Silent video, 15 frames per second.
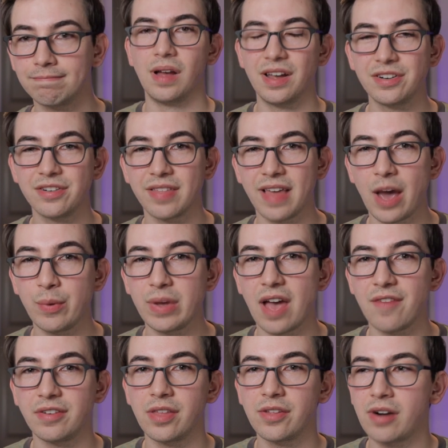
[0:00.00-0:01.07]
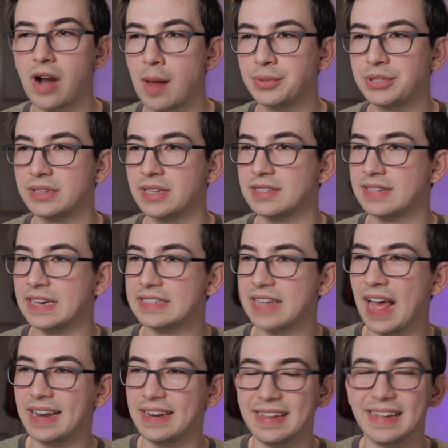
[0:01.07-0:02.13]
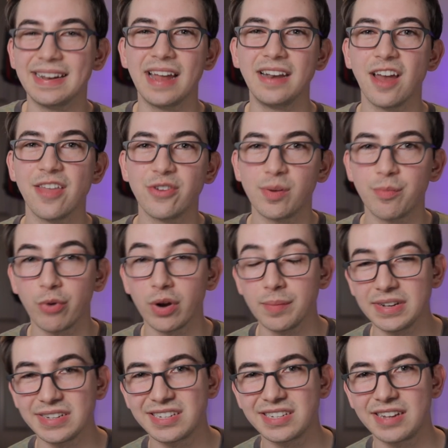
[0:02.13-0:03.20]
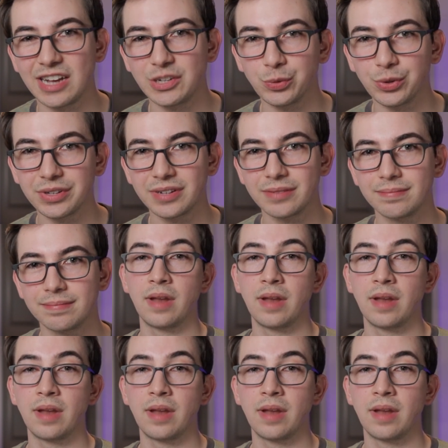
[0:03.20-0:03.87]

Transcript: Under that, we have another option that says, I need another appointment scheduled.